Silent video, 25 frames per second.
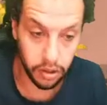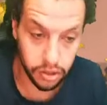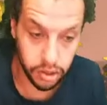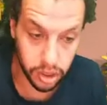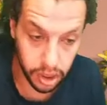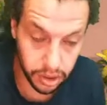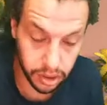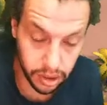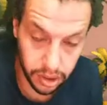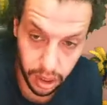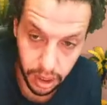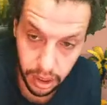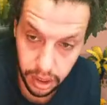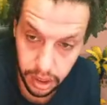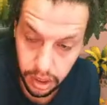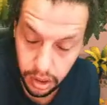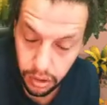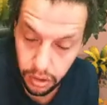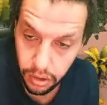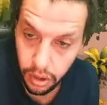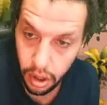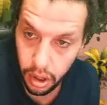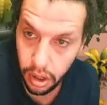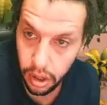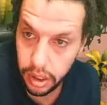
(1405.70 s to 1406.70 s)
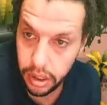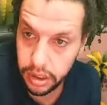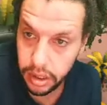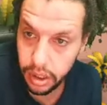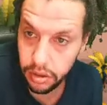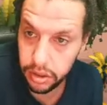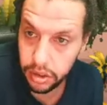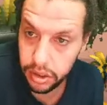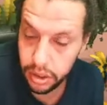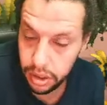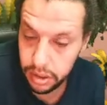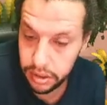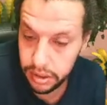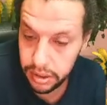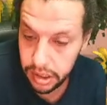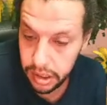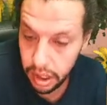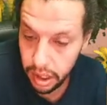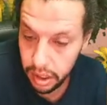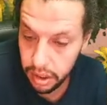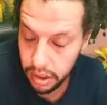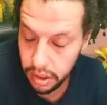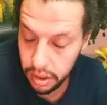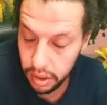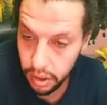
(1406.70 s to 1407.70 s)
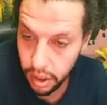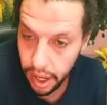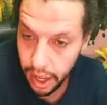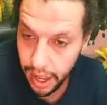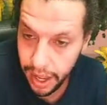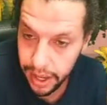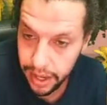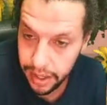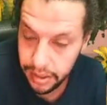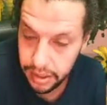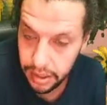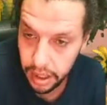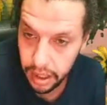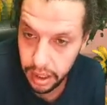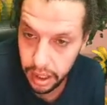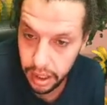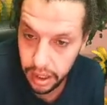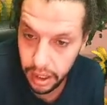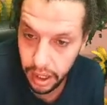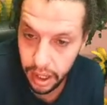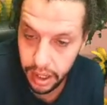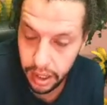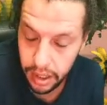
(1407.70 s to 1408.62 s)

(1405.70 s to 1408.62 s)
I was just telling you guys. I was just telling you. I hate it.